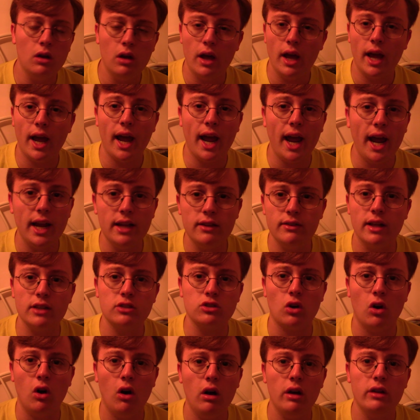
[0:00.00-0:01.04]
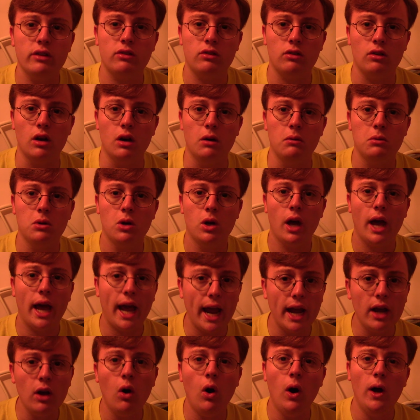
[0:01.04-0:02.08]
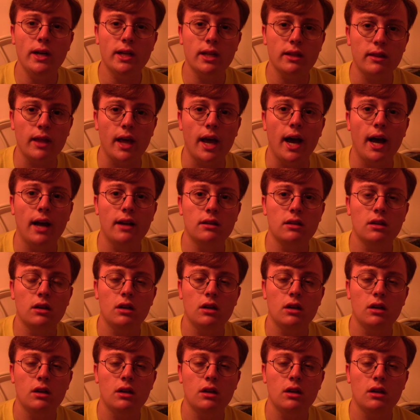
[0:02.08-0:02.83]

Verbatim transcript: hey, that's awesome. Hang on to that.